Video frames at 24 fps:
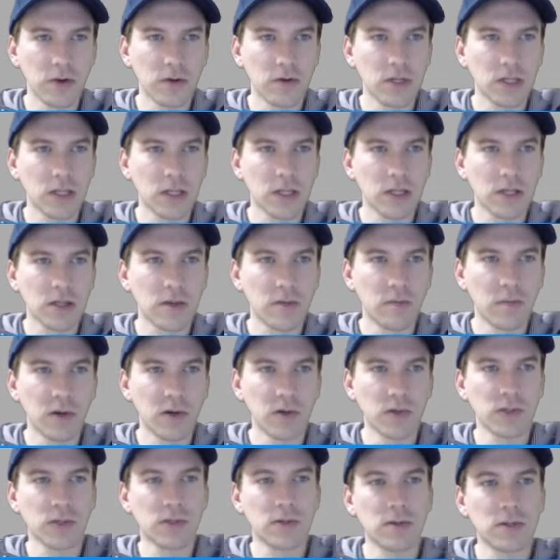I like the
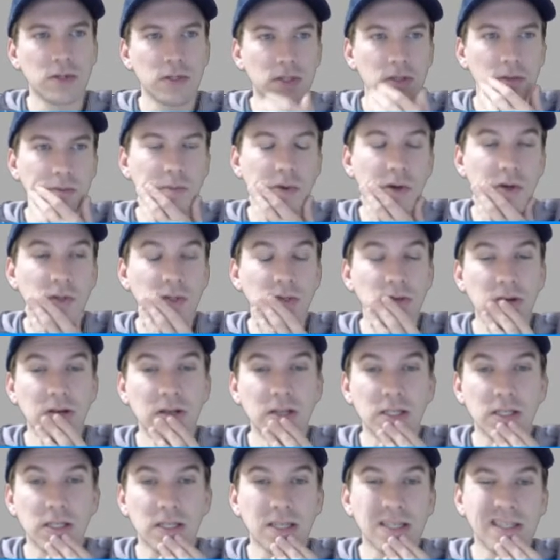poster
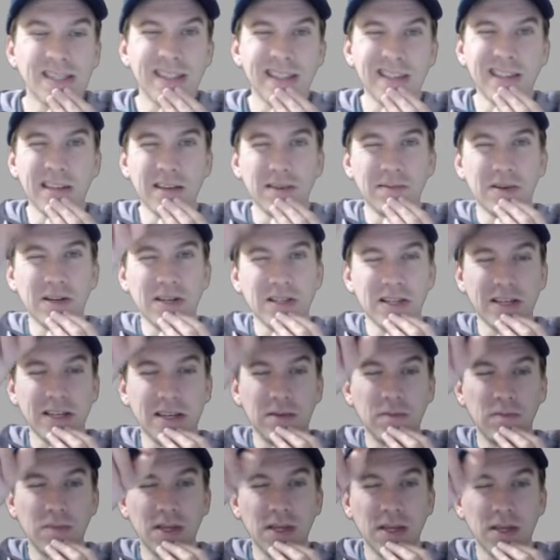edges, because the thing about like
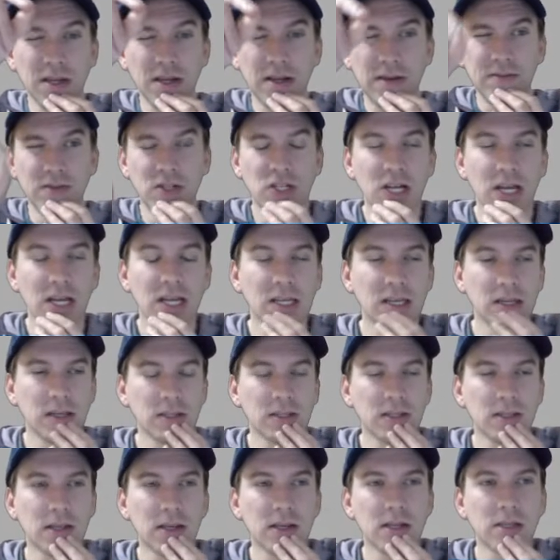it being kind of jaggy
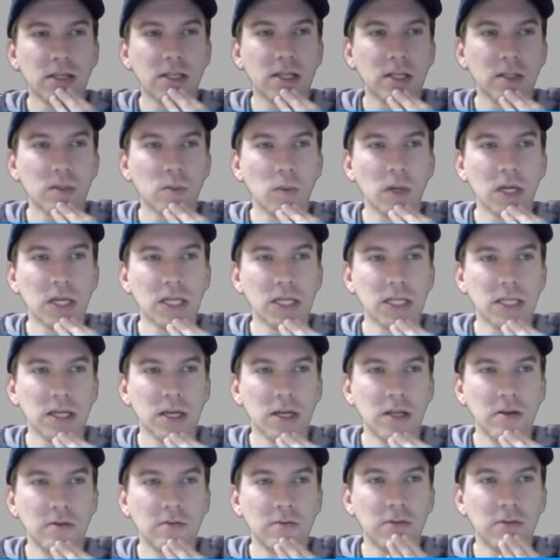is that it does make it kind of